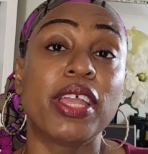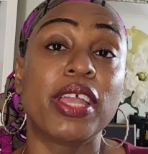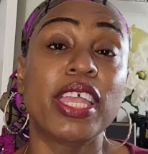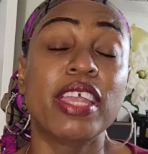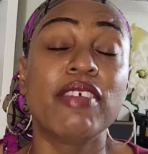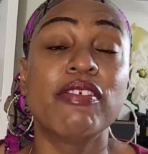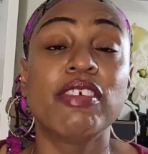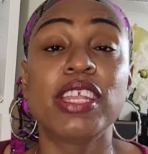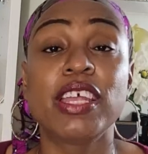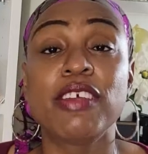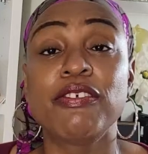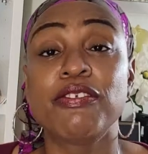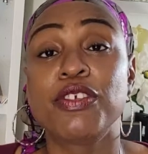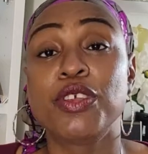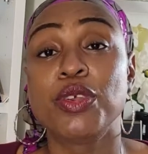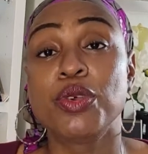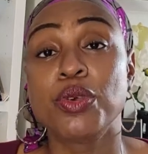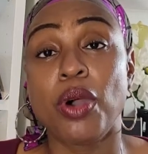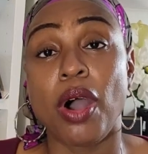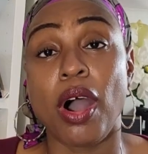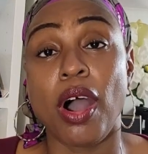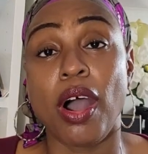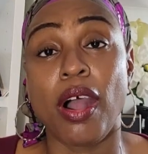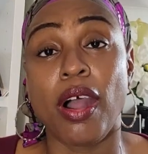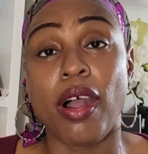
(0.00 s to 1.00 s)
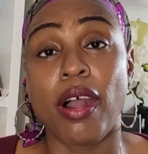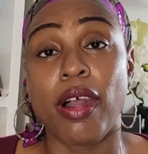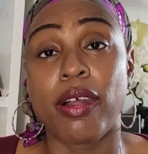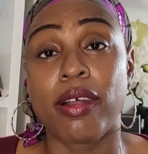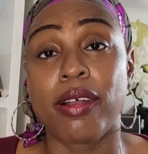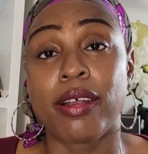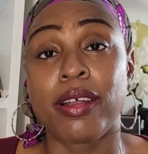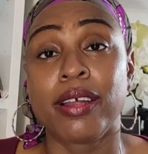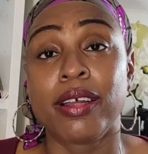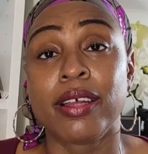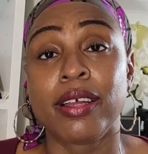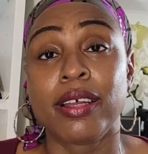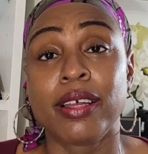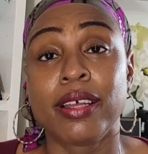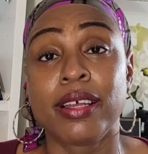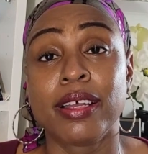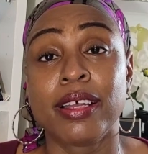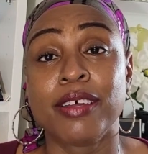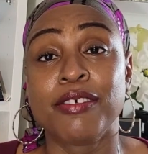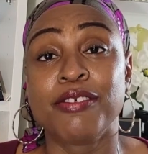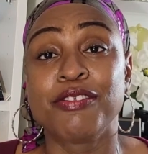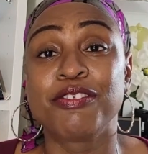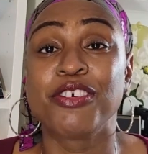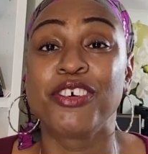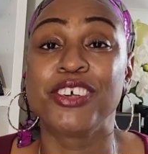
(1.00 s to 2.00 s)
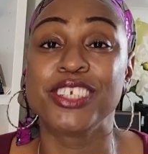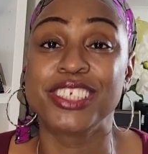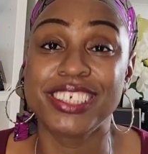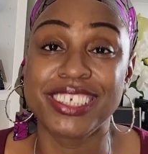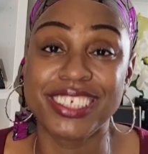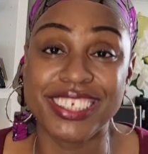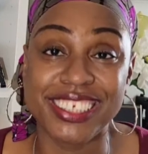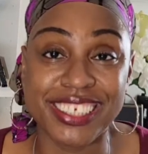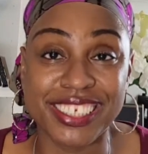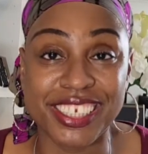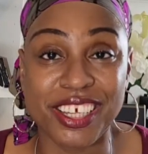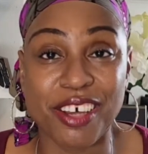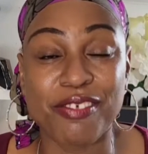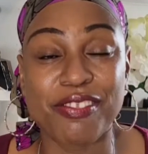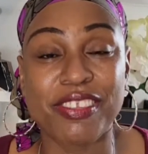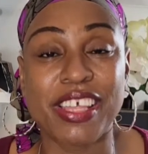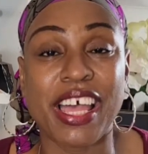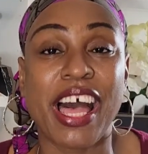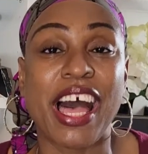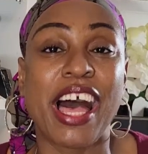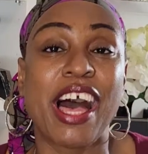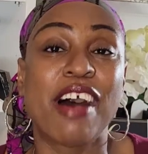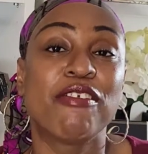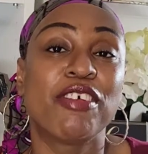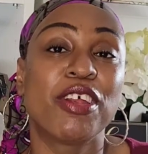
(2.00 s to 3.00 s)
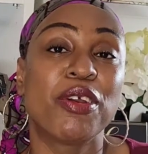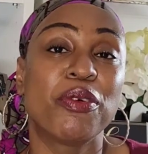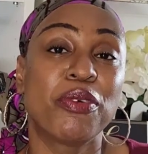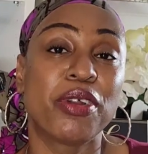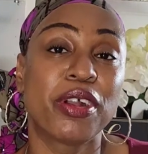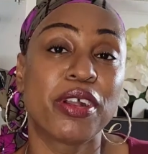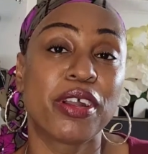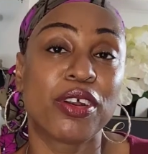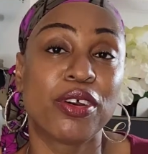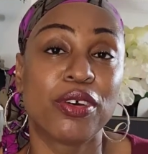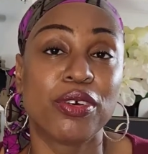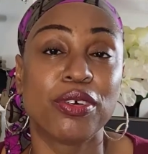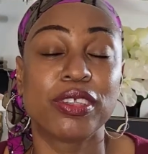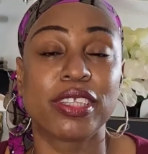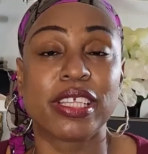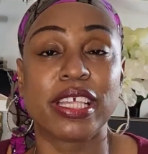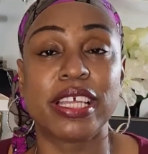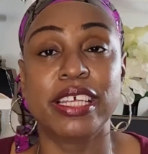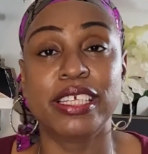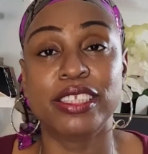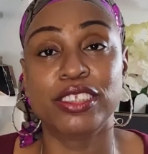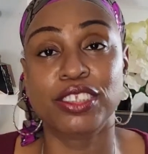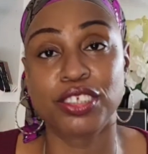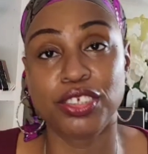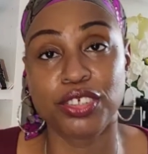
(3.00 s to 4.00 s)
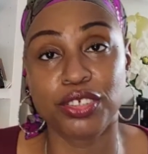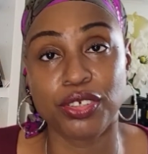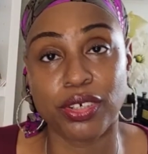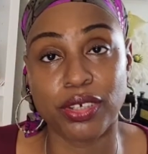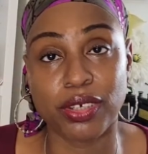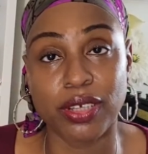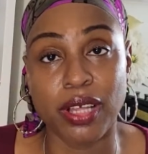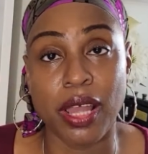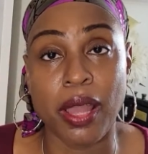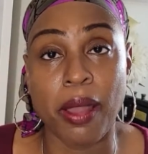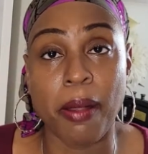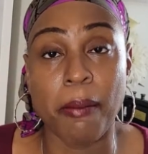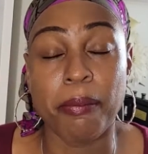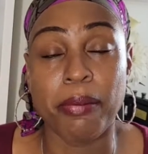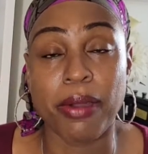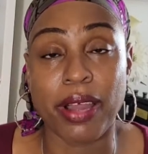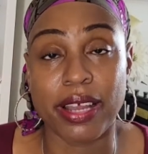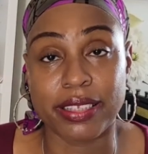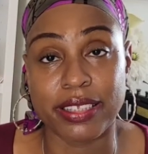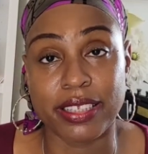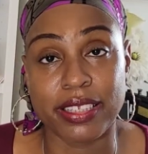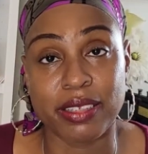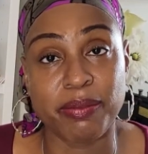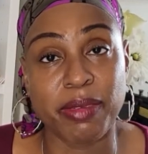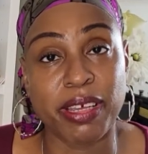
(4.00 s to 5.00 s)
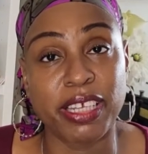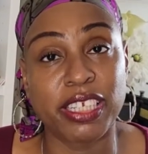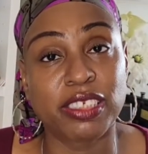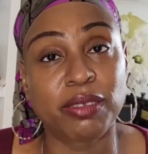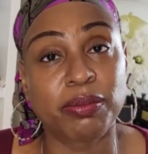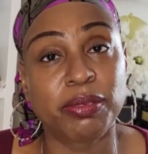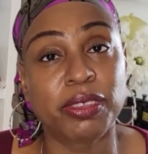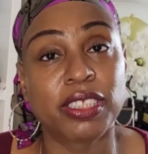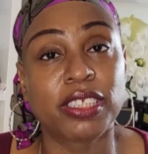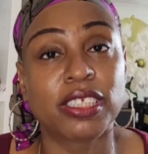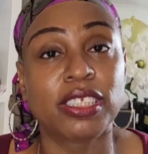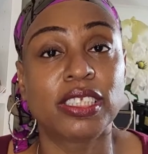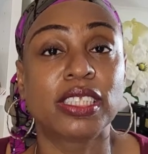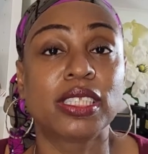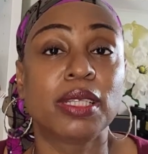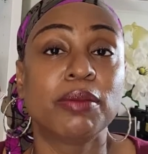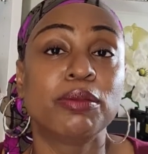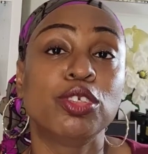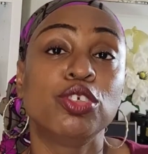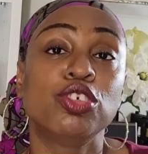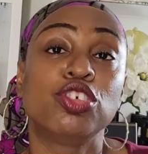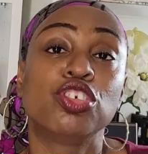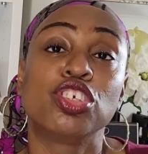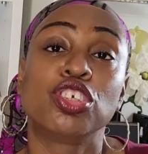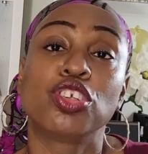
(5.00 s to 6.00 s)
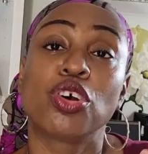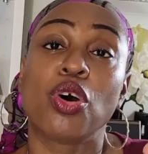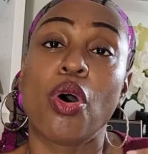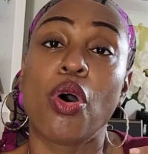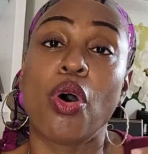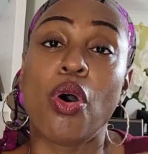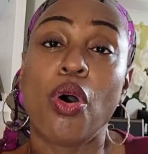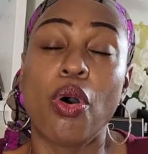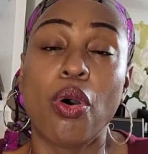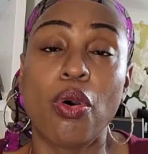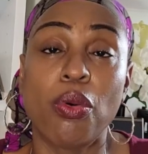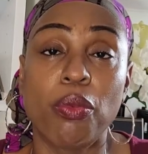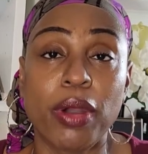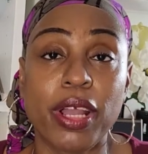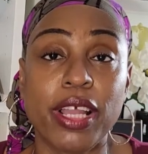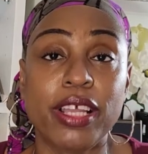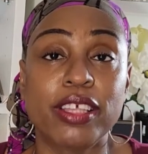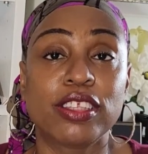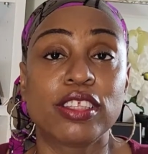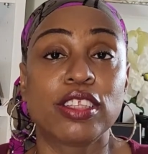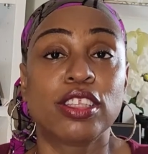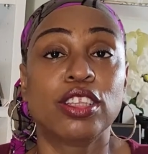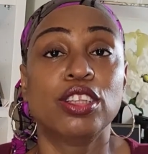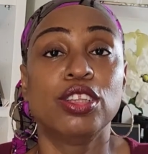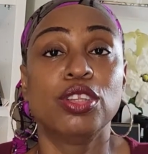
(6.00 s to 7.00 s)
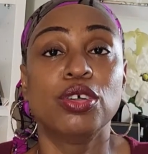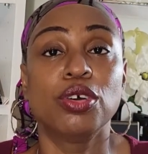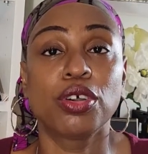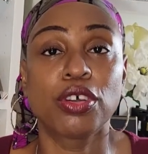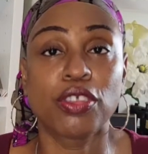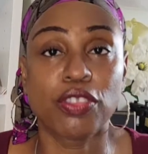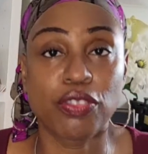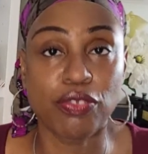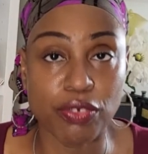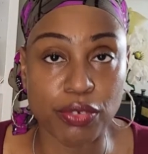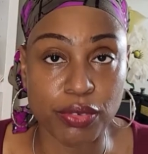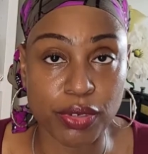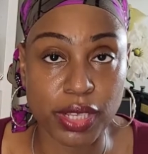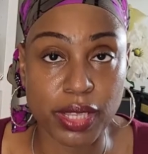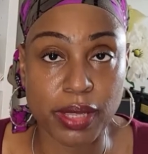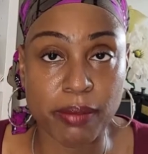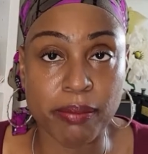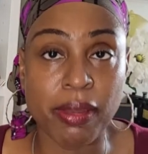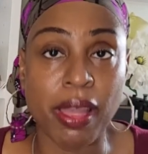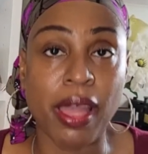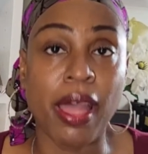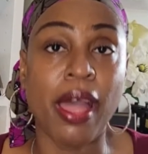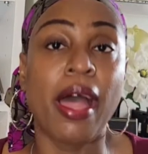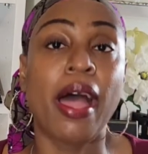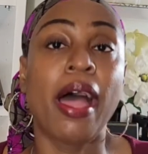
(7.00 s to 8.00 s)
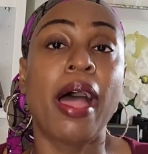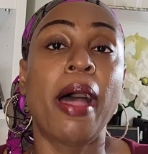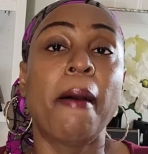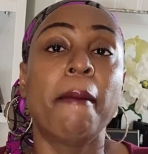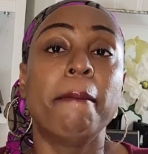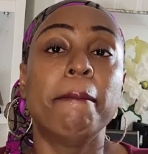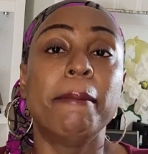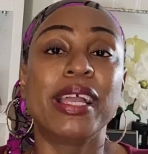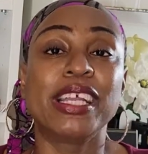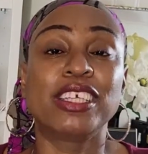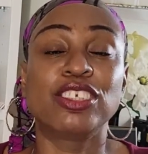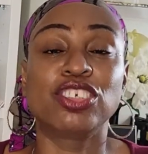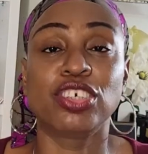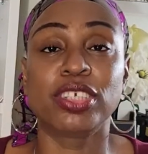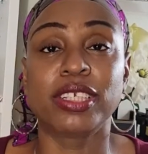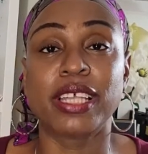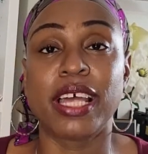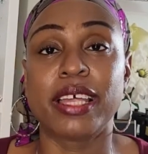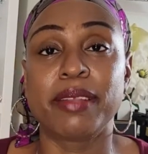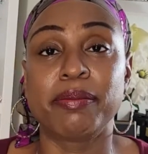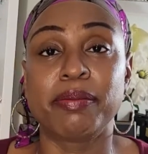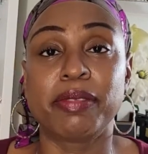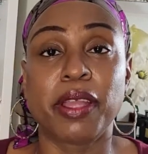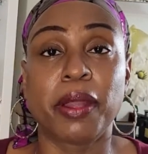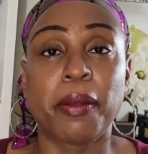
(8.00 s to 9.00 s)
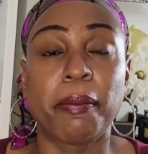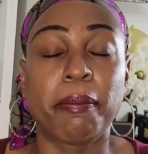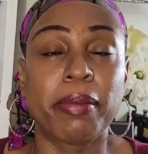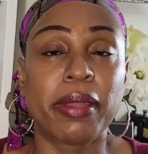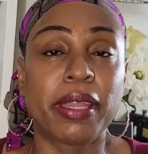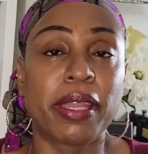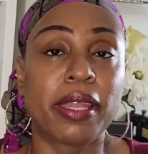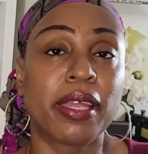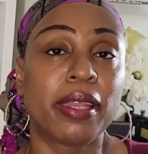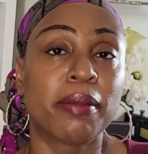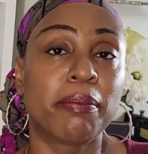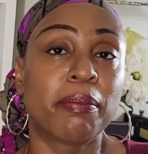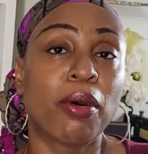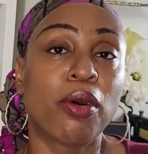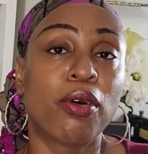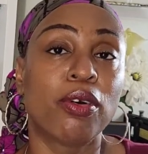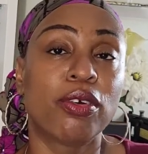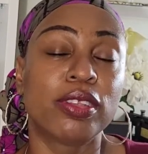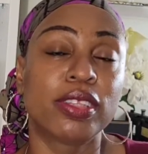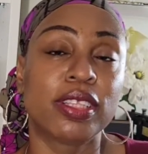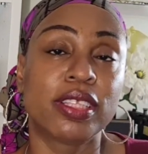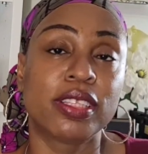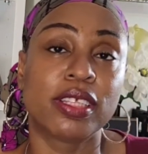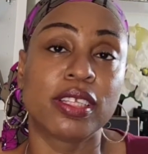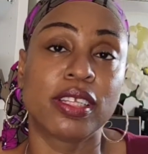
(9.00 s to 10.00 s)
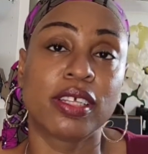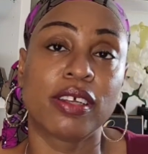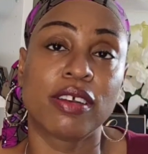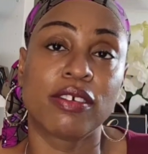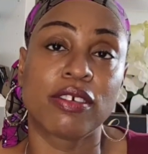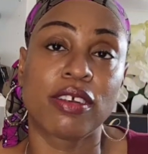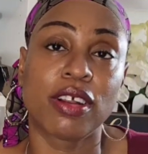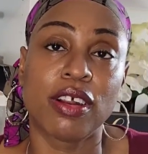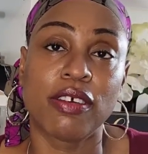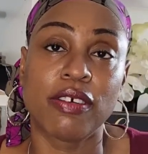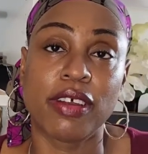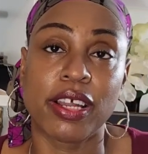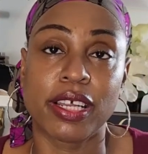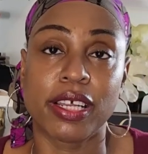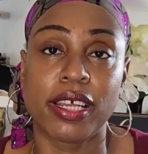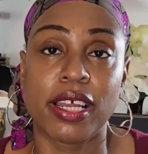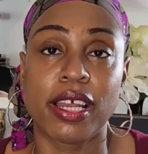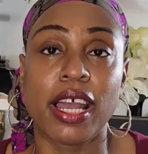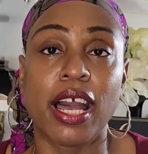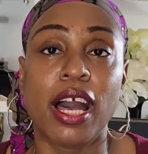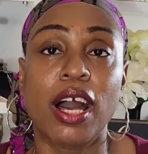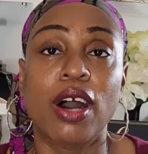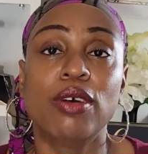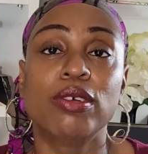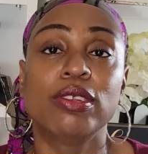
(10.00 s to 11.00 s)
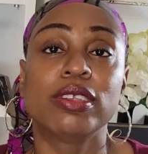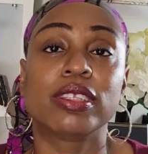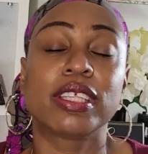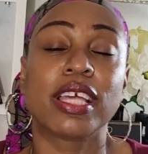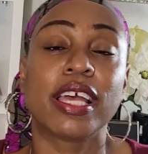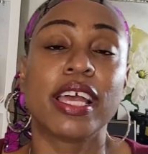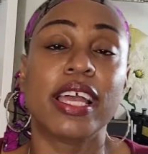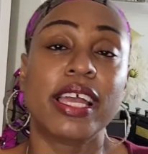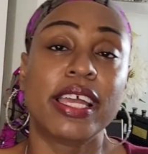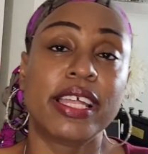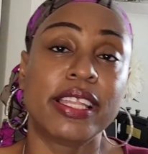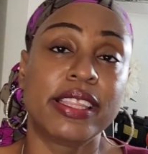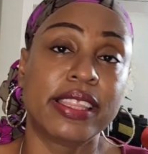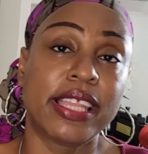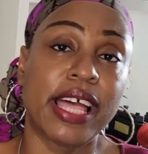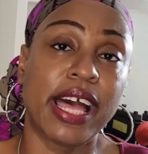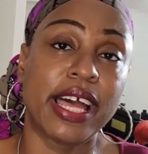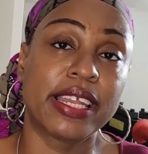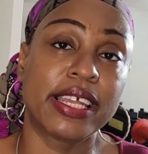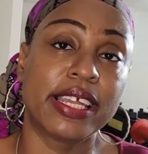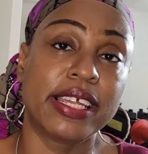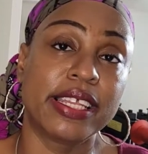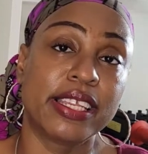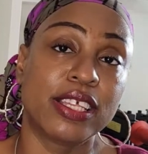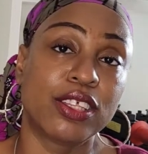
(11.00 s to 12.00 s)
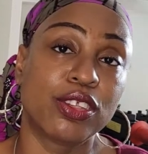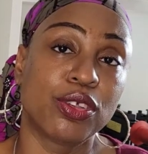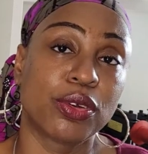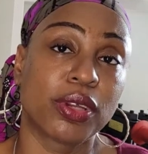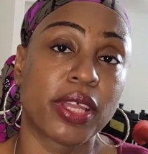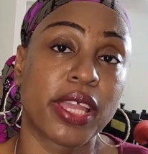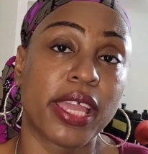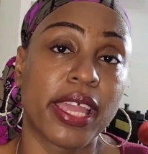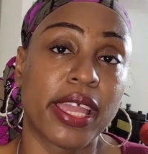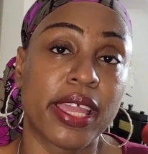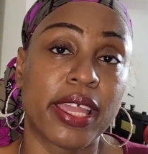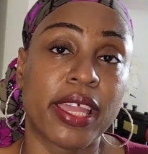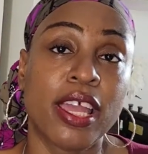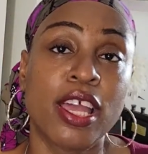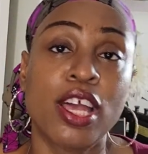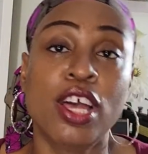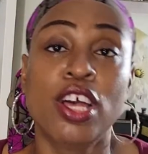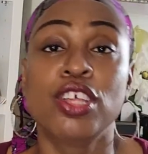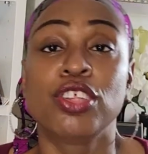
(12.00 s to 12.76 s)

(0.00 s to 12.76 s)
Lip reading: even if you are fortunate enough to have it where it goes into your practice management system, you should always look through them, make sure that they're being posted to the correct accounts and that it is okay.